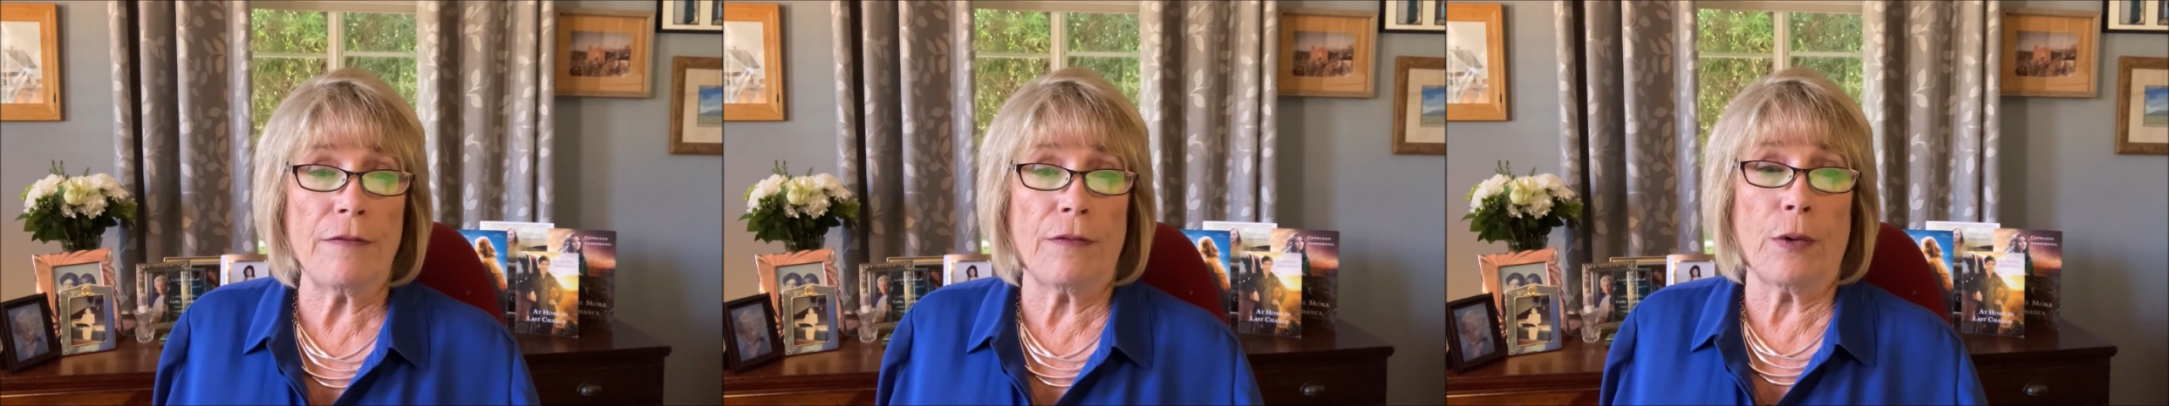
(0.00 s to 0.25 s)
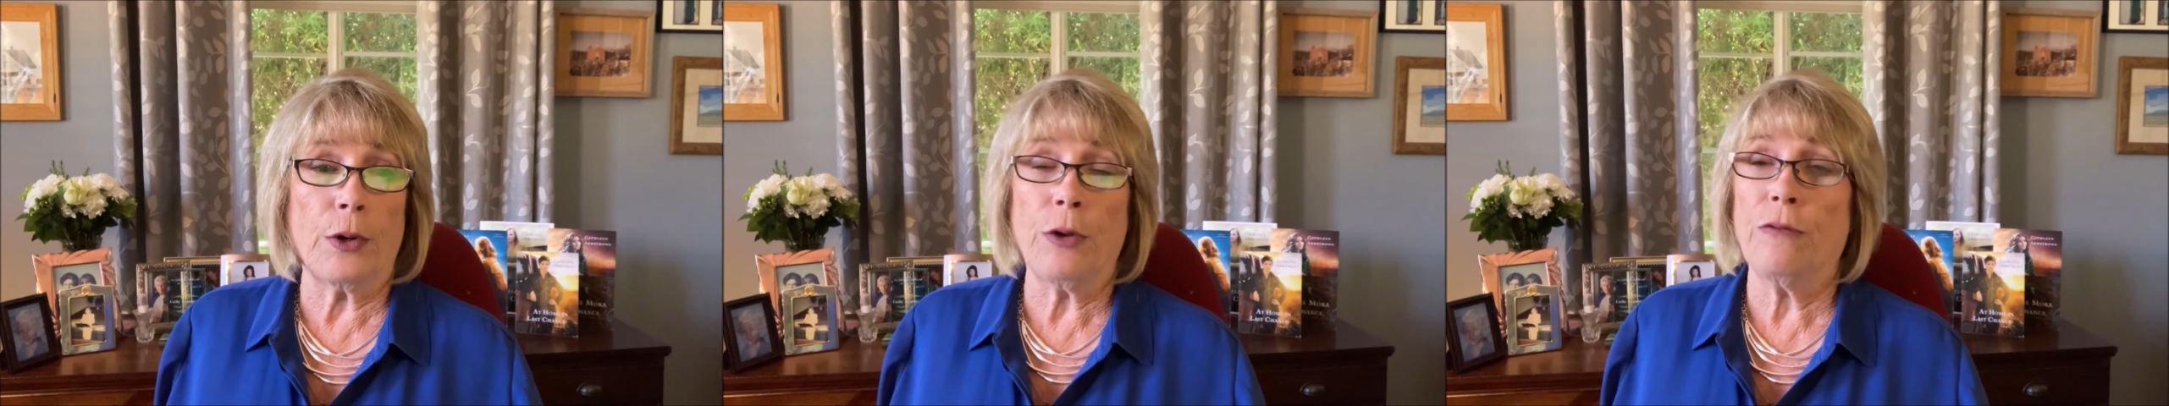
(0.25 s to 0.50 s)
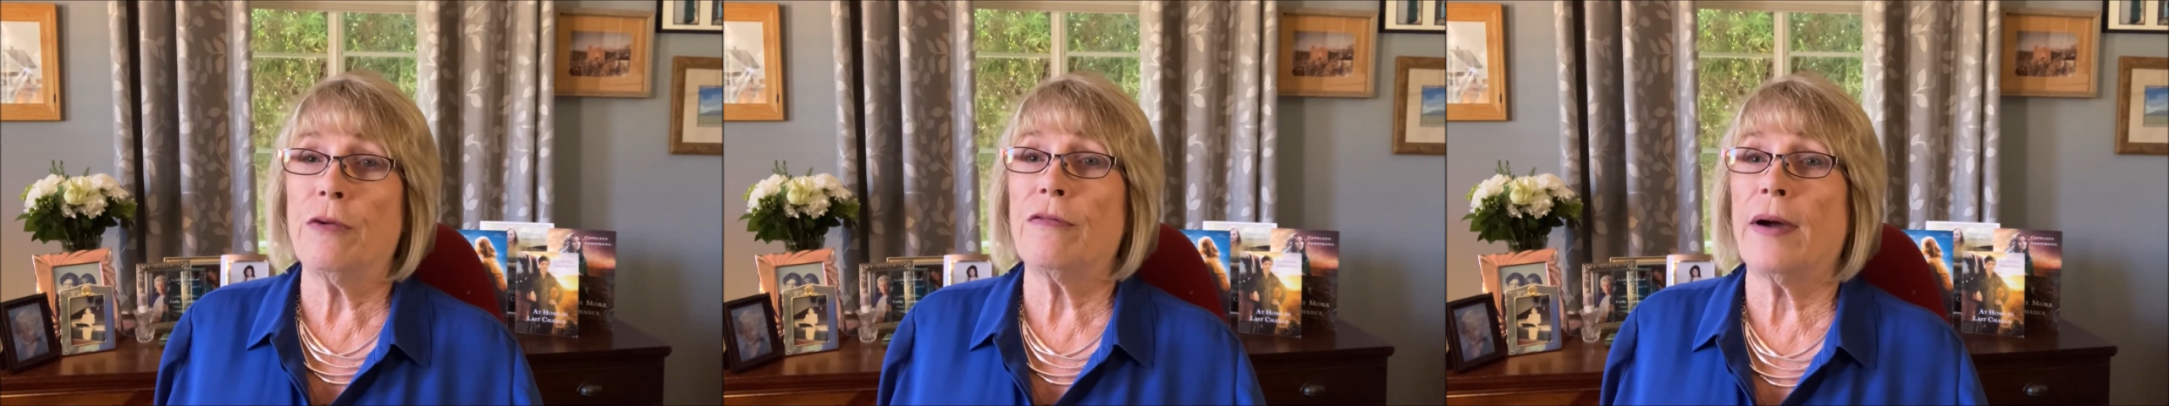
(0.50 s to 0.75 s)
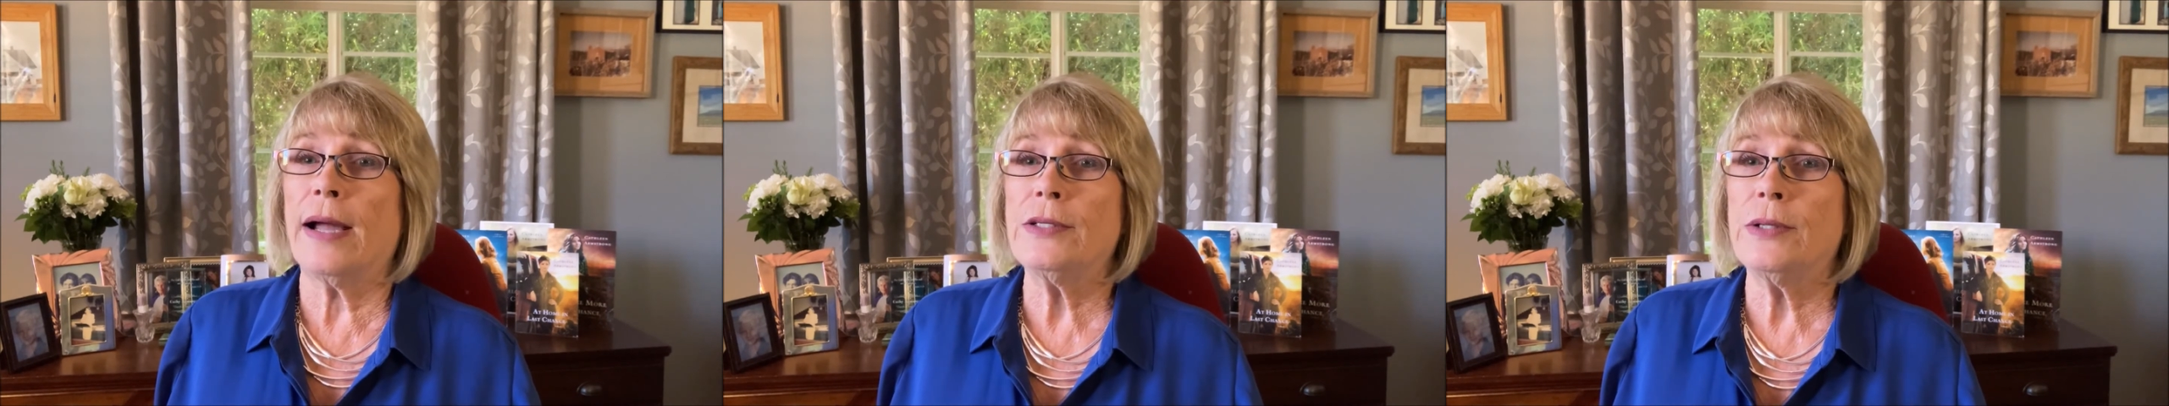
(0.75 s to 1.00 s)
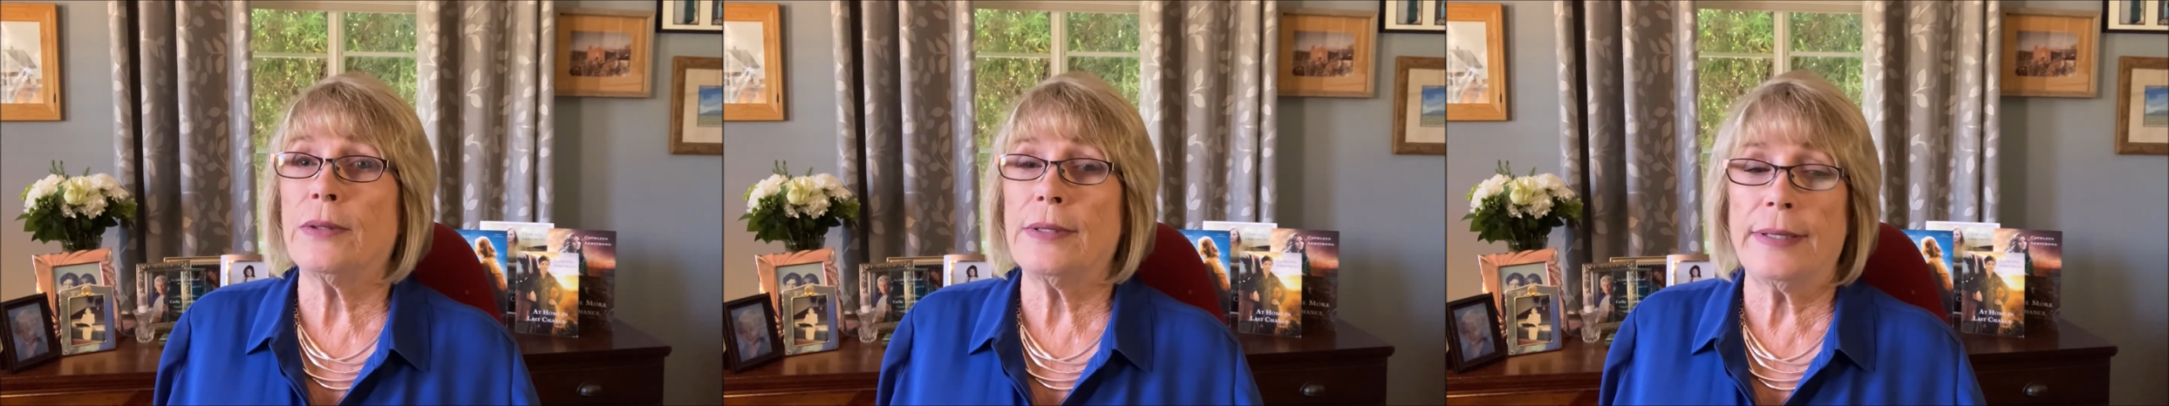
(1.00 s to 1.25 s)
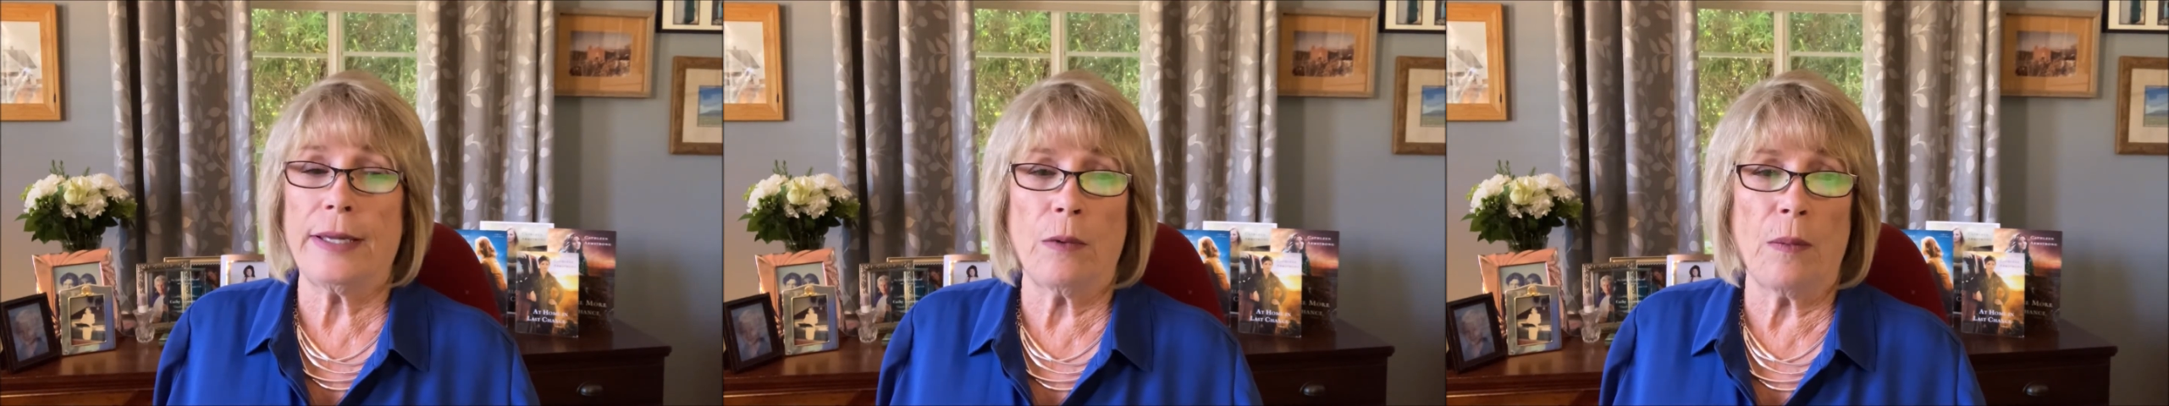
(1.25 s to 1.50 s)
for you if you find you
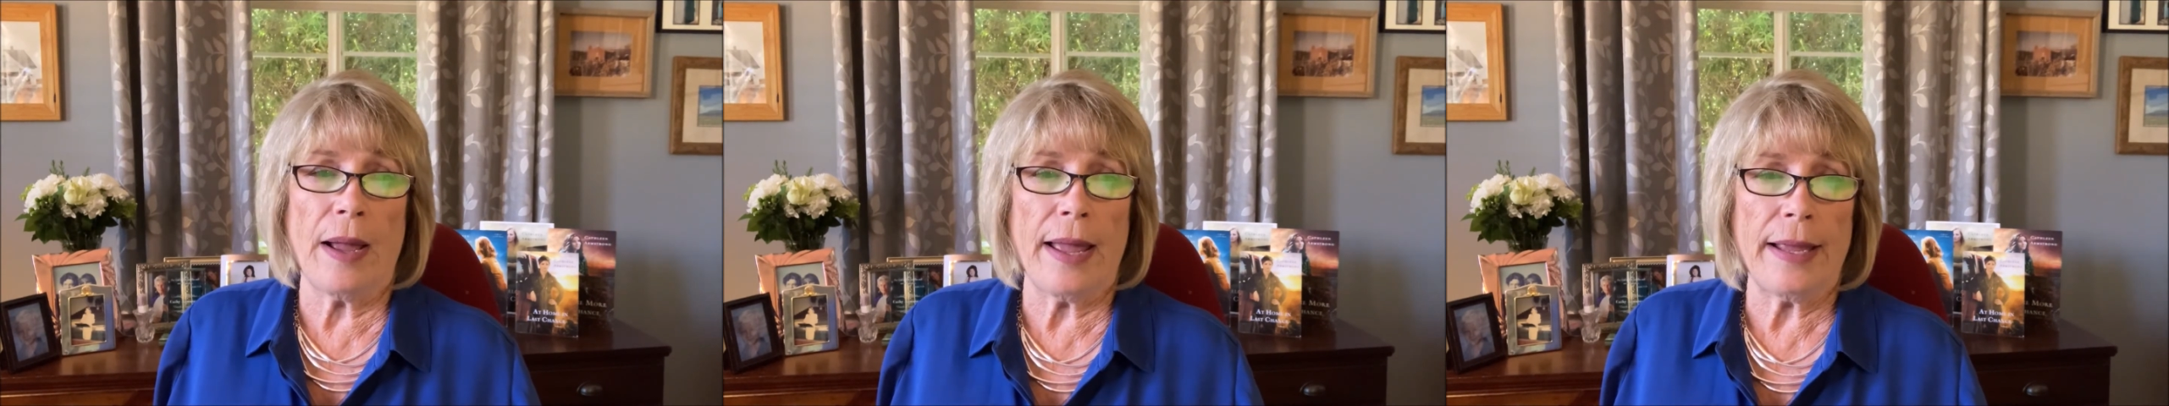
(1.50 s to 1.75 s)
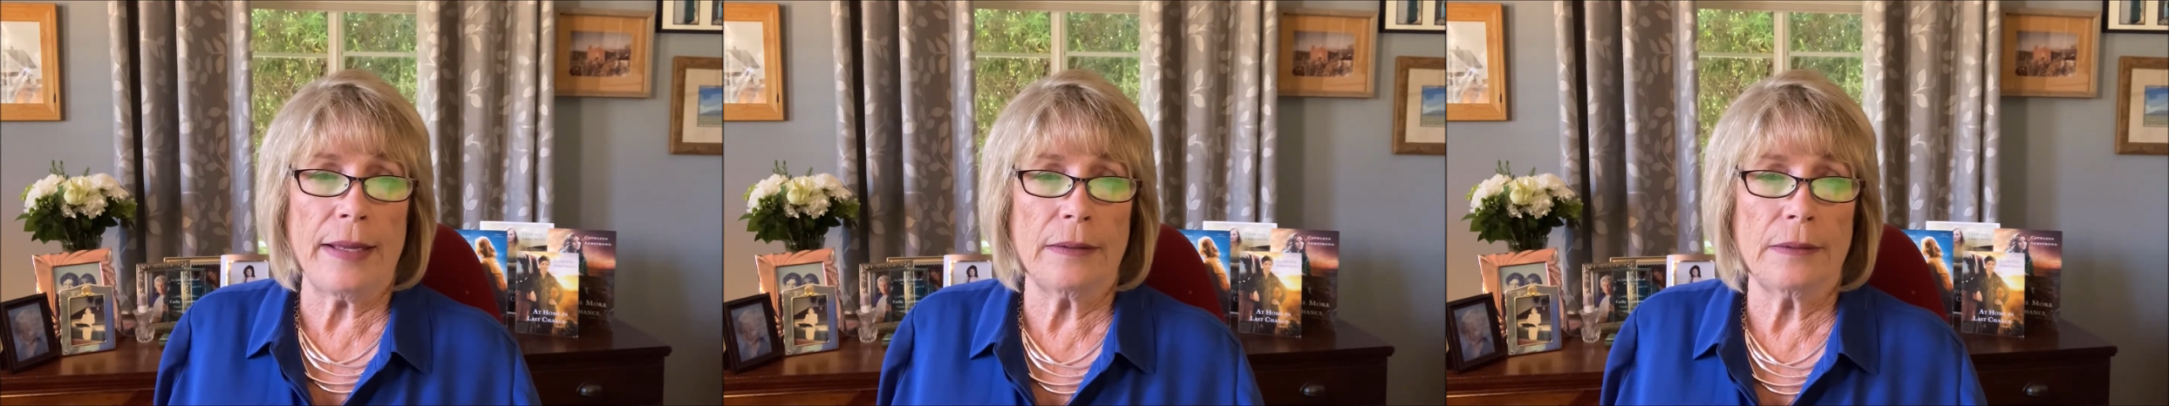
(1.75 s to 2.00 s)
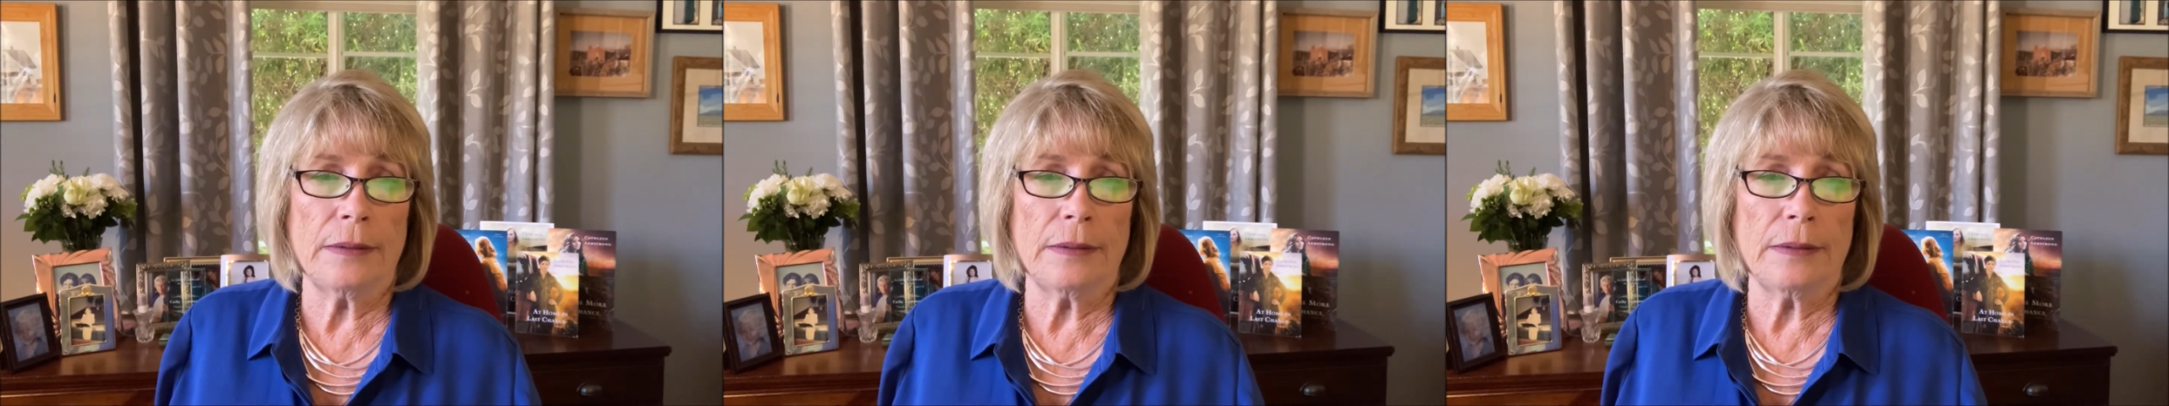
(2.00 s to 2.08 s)
can get away.